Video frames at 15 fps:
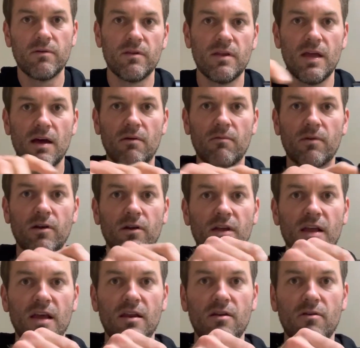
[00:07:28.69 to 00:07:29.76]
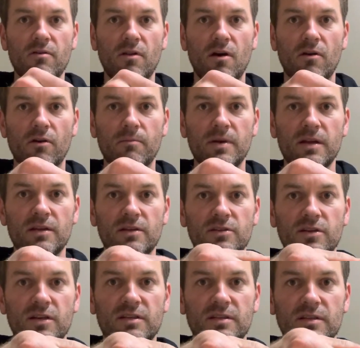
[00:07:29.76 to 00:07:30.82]
The outrigger can no longer be
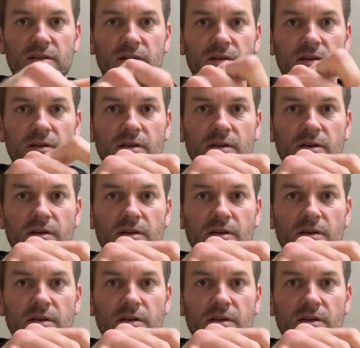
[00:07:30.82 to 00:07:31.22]
adjusted